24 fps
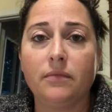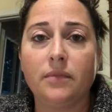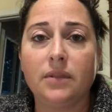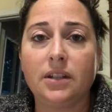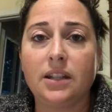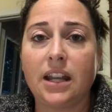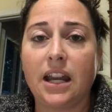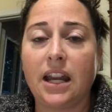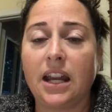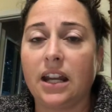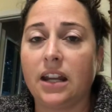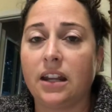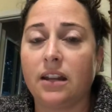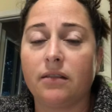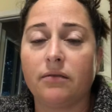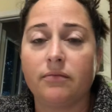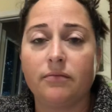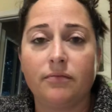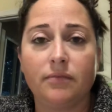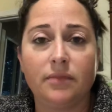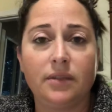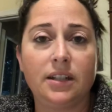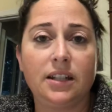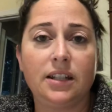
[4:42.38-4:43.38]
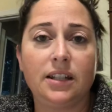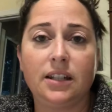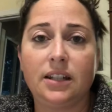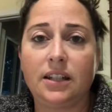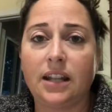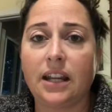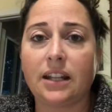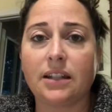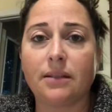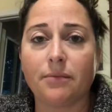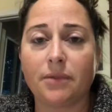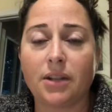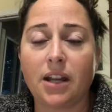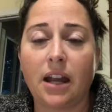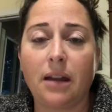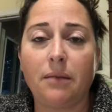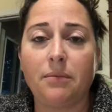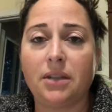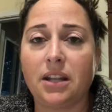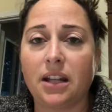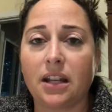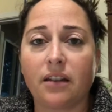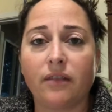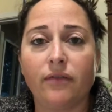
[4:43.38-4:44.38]
take some
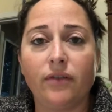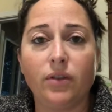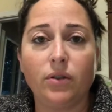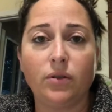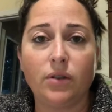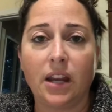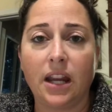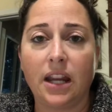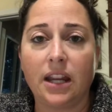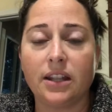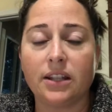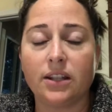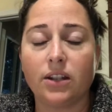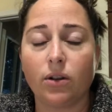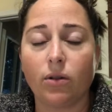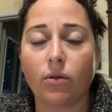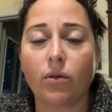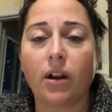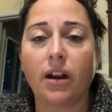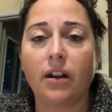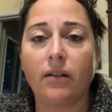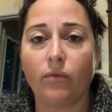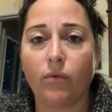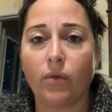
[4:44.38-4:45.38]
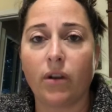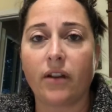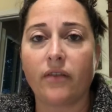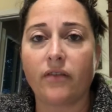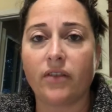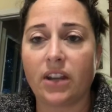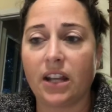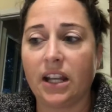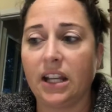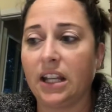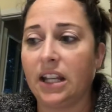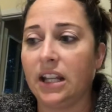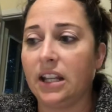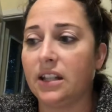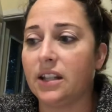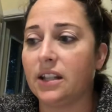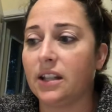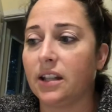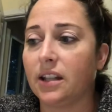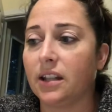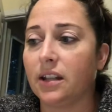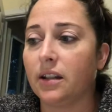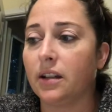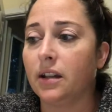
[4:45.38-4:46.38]
time, take a few days, kind of whatever they need
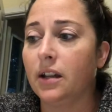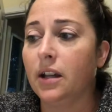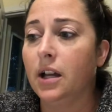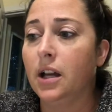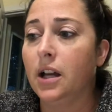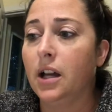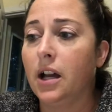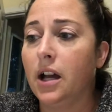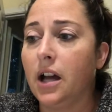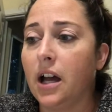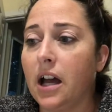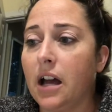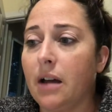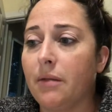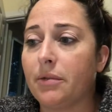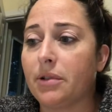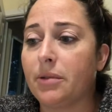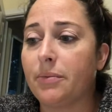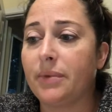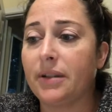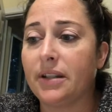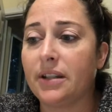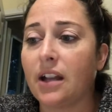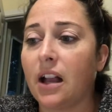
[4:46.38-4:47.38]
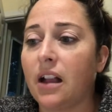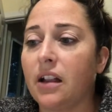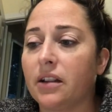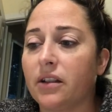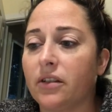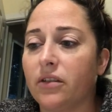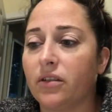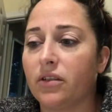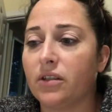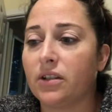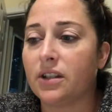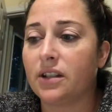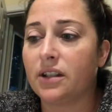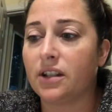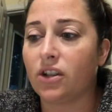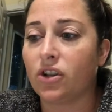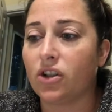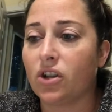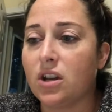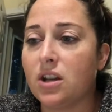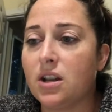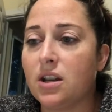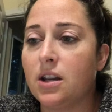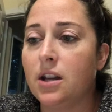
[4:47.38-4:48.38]
to be solid in their
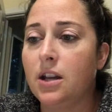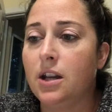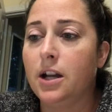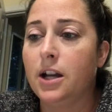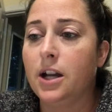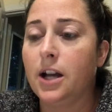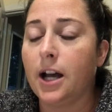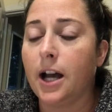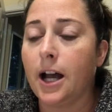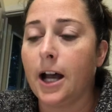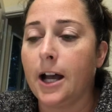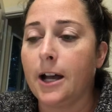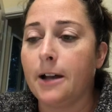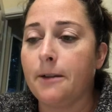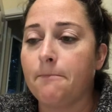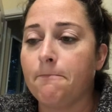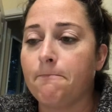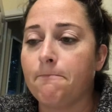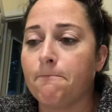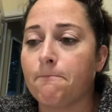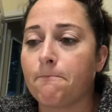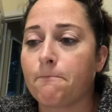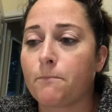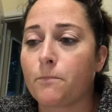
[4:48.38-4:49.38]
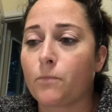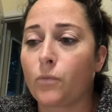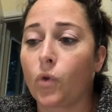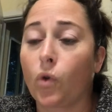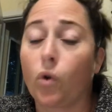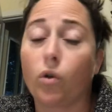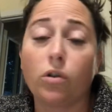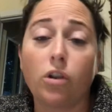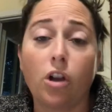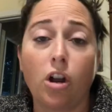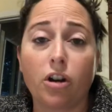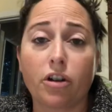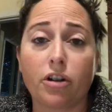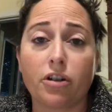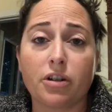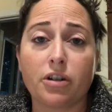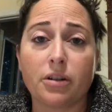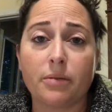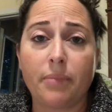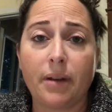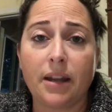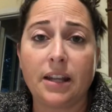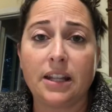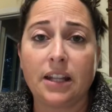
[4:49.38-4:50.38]
decision. Or longer,
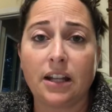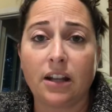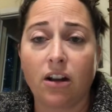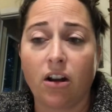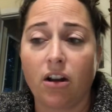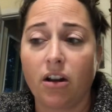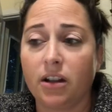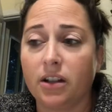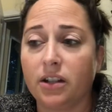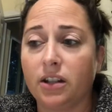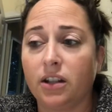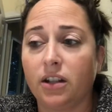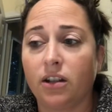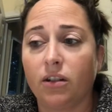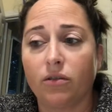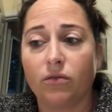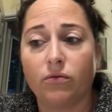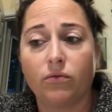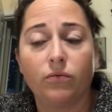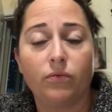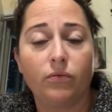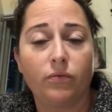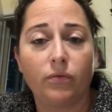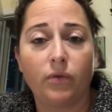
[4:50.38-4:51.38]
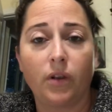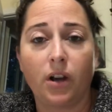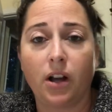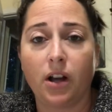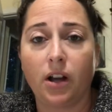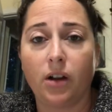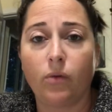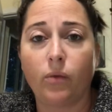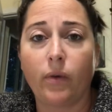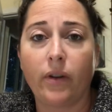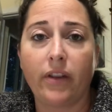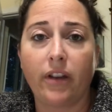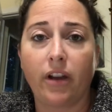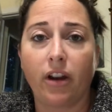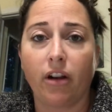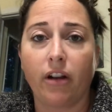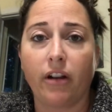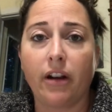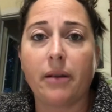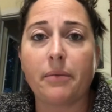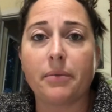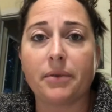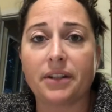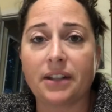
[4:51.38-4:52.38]
depending on, when they are
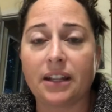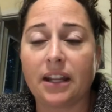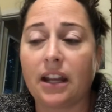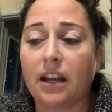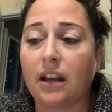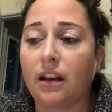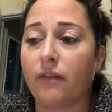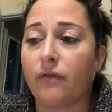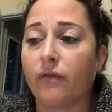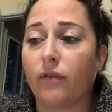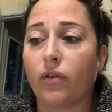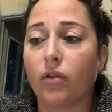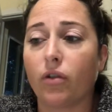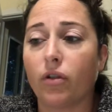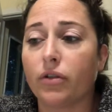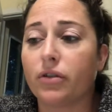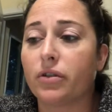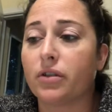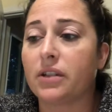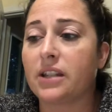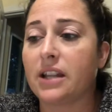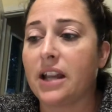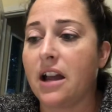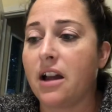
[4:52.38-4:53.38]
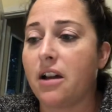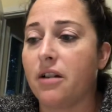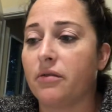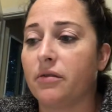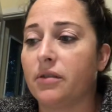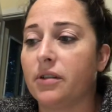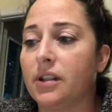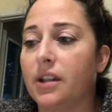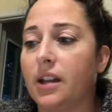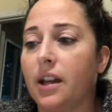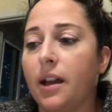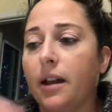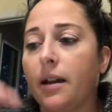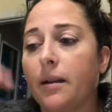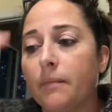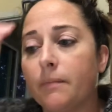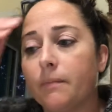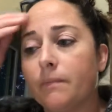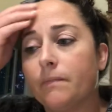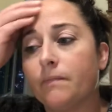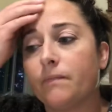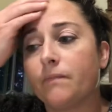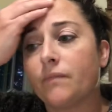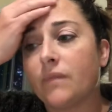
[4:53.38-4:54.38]
able to get in for an ultrasound,
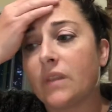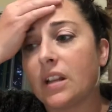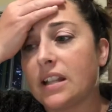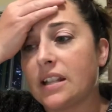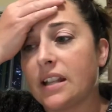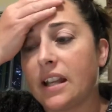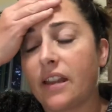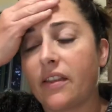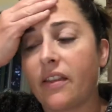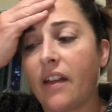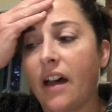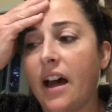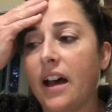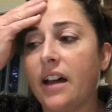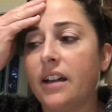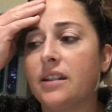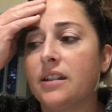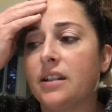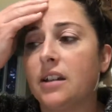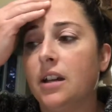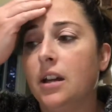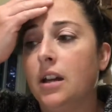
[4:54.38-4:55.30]
things like that.